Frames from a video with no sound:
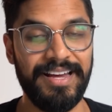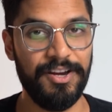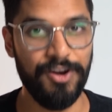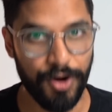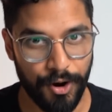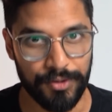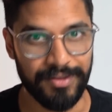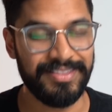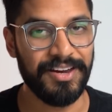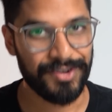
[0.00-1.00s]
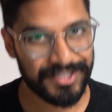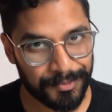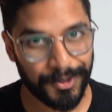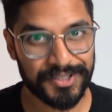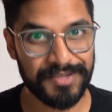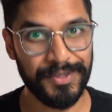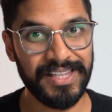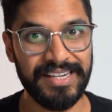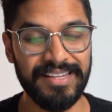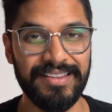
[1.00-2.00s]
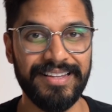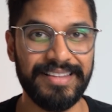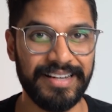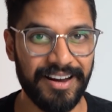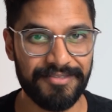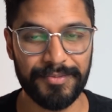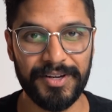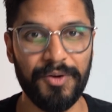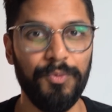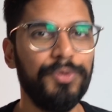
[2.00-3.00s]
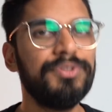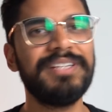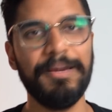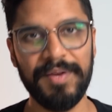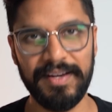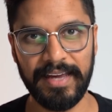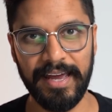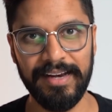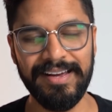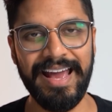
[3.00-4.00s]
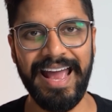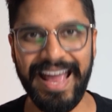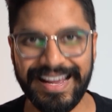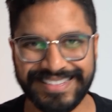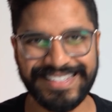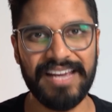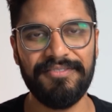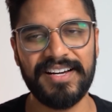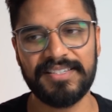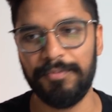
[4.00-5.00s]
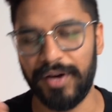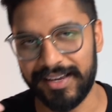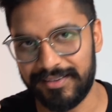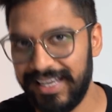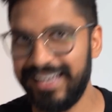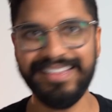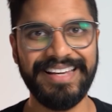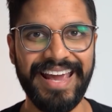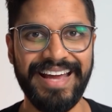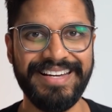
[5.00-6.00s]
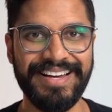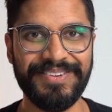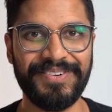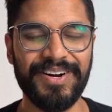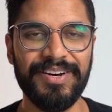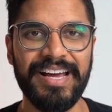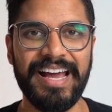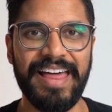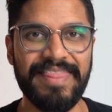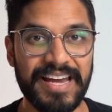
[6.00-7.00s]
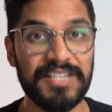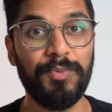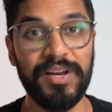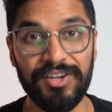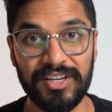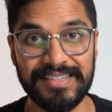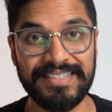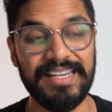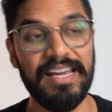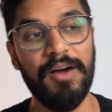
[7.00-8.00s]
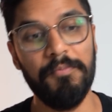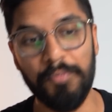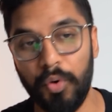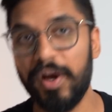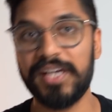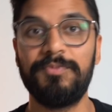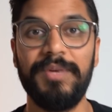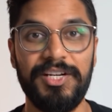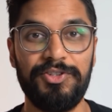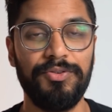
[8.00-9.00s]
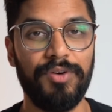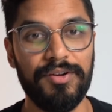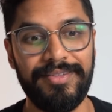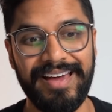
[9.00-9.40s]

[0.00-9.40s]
know that there is a possibility that the government will step in again and save us by kicking the can down the road. And that is when you're going to see more exponential growth,